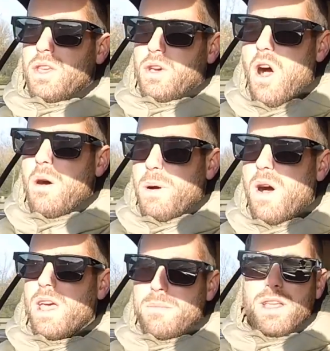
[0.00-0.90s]
You can't
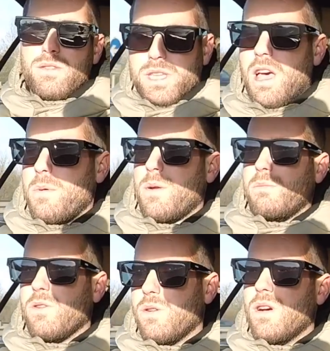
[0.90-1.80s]
buy a manual turbo
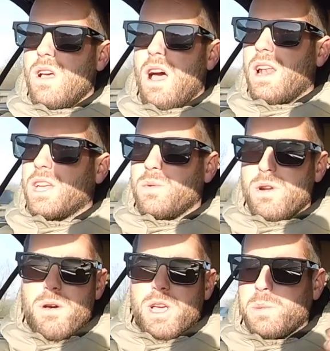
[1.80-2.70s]
anymore unless you want to
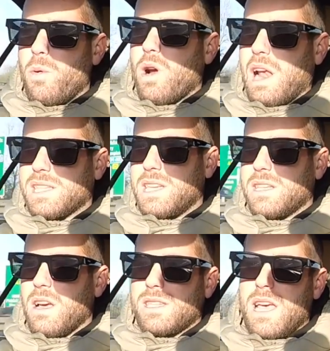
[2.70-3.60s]
buy a Sport Classic
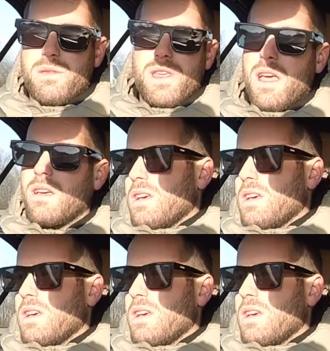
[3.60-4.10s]
ducktail thing,